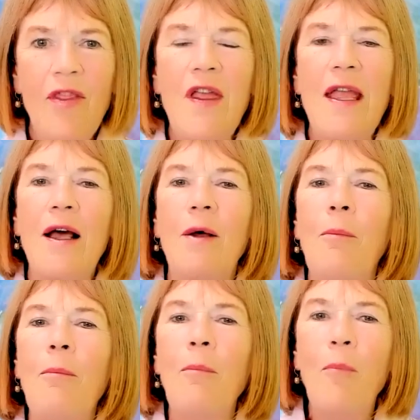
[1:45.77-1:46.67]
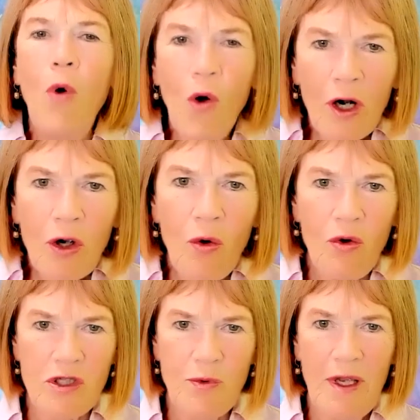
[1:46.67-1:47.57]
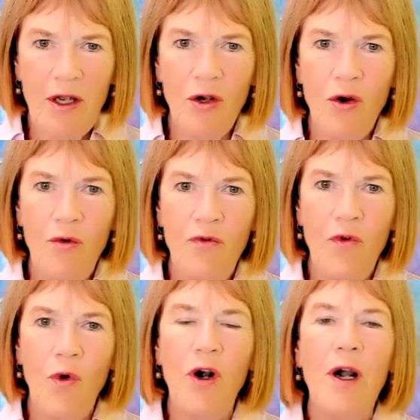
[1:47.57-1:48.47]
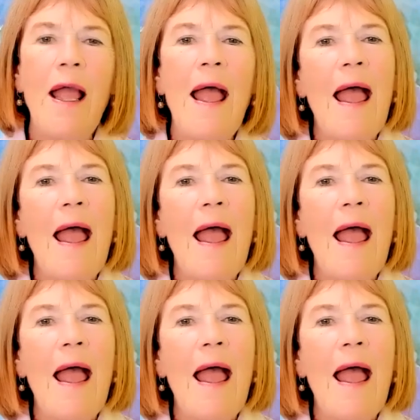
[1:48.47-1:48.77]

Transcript: the more goals we can go for,